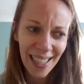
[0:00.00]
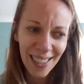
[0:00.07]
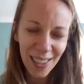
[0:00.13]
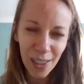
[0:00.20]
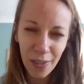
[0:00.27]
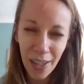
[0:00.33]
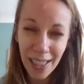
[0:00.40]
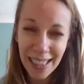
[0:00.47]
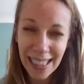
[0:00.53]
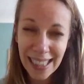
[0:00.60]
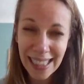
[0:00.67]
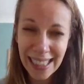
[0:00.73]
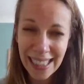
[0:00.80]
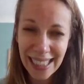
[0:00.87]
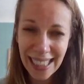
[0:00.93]
sort of
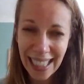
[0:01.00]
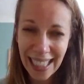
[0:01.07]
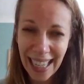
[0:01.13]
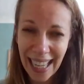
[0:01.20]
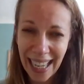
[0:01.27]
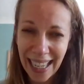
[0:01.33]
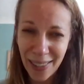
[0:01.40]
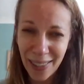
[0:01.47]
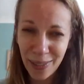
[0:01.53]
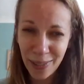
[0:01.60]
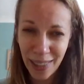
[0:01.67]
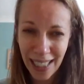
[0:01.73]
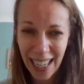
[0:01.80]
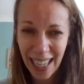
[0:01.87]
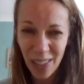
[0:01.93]
artistically
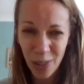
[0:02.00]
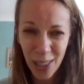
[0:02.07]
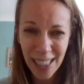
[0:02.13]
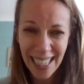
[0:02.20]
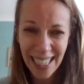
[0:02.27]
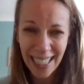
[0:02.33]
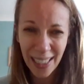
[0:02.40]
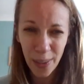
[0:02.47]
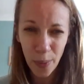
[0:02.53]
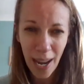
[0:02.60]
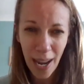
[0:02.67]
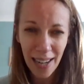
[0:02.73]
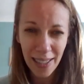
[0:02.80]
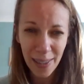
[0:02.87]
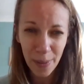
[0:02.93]
really interesting as
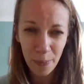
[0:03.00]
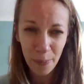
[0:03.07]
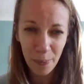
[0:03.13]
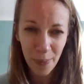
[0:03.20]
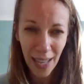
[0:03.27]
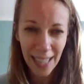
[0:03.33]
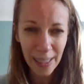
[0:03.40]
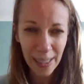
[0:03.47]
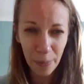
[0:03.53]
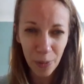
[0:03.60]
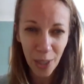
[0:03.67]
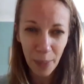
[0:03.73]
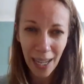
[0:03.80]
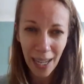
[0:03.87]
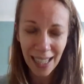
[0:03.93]
well as their
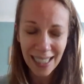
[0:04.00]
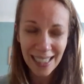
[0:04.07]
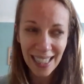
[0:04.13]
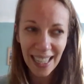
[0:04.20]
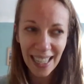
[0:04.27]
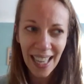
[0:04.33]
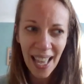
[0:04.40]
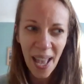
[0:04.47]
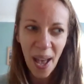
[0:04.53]
subject matter.